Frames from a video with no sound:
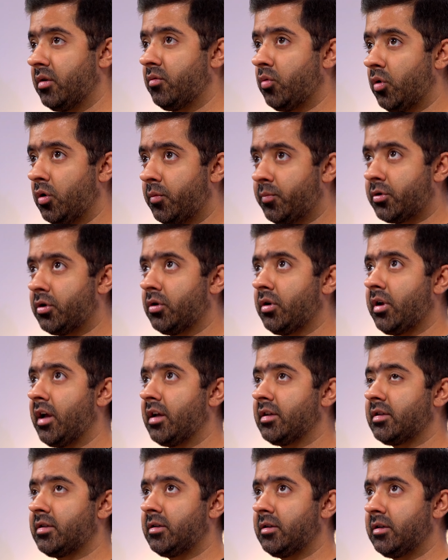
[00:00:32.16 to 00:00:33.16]
Rode
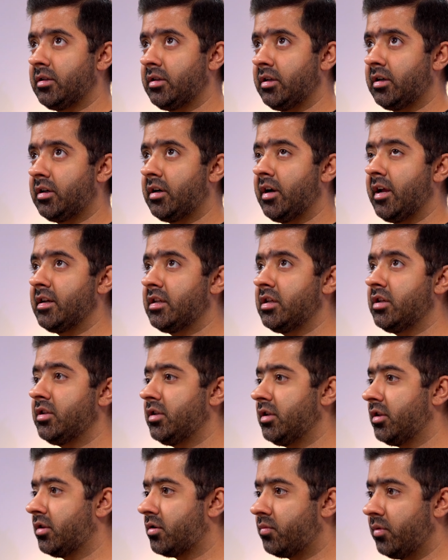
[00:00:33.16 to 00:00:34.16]
Procaster, their
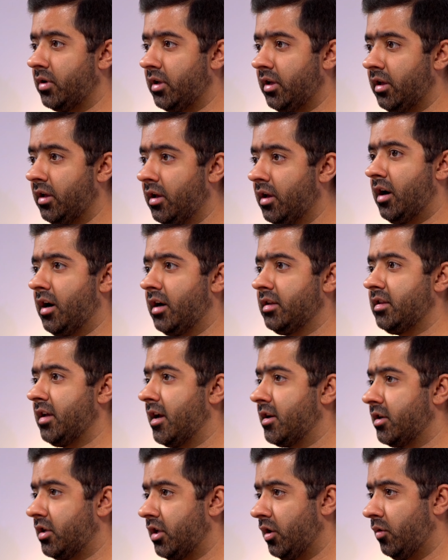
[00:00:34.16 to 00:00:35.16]
NTG3, the
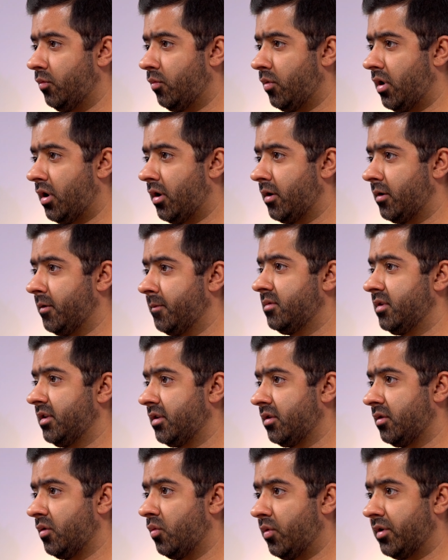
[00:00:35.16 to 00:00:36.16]
NT1. These
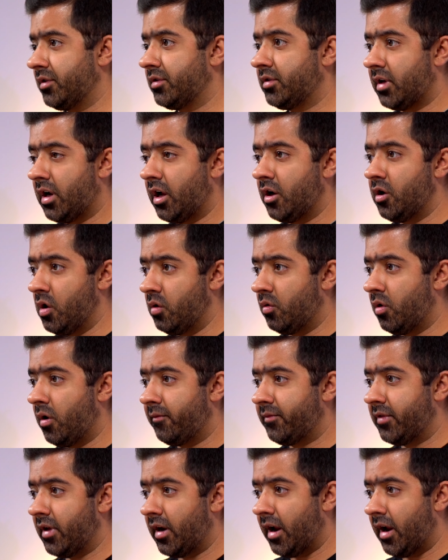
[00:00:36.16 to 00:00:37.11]
are the ones that I know of that